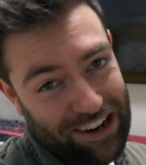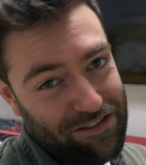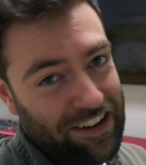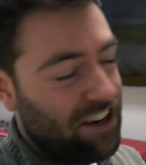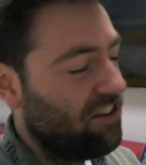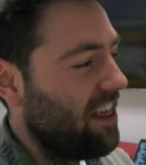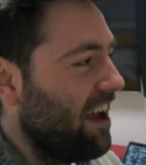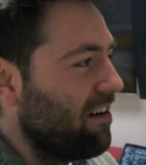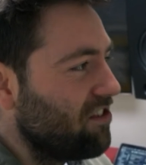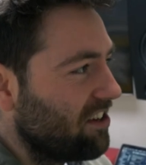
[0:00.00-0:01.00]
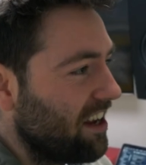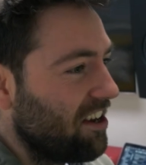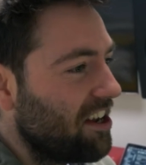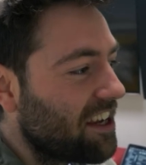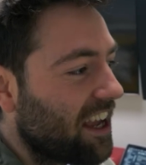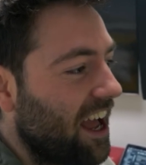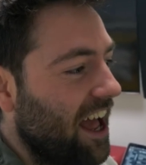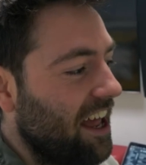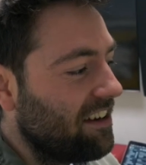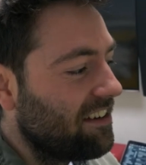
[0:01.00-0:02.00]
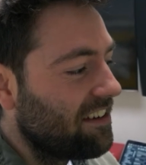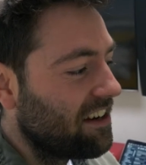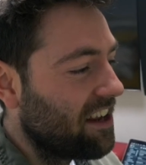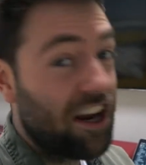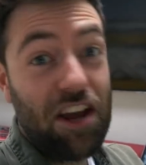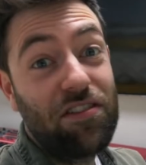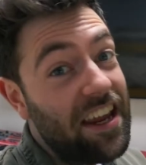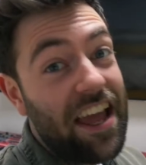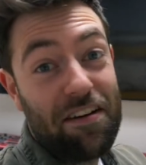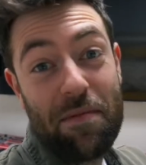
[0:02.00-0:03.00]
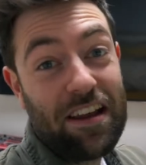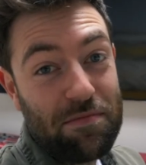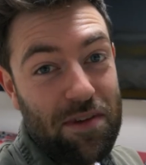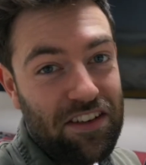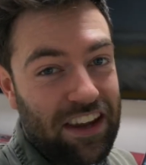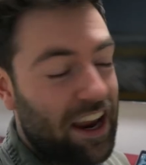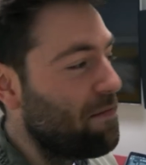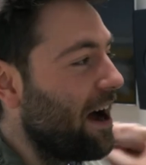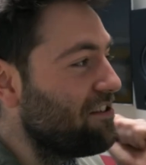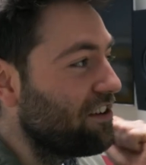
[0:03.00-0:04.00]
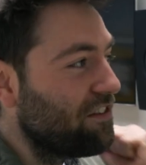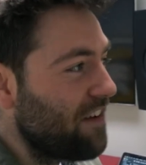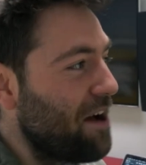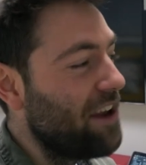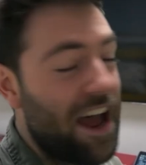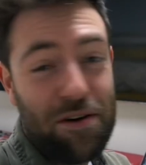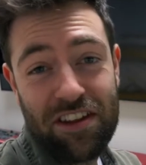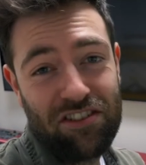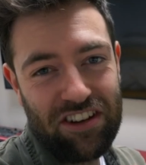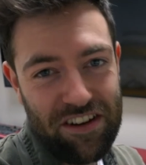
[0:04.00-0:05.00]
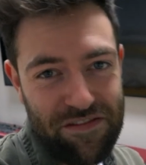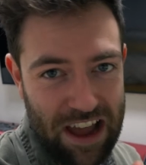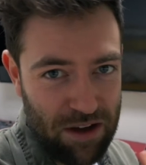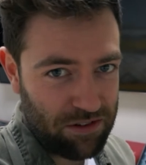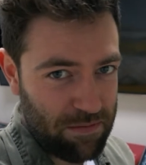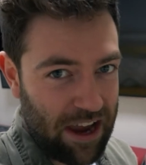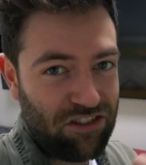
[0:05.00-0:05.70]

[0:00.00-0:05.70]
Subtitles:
little village there. I've just had a look and gonna go see her and make some music. But I just found out that she found my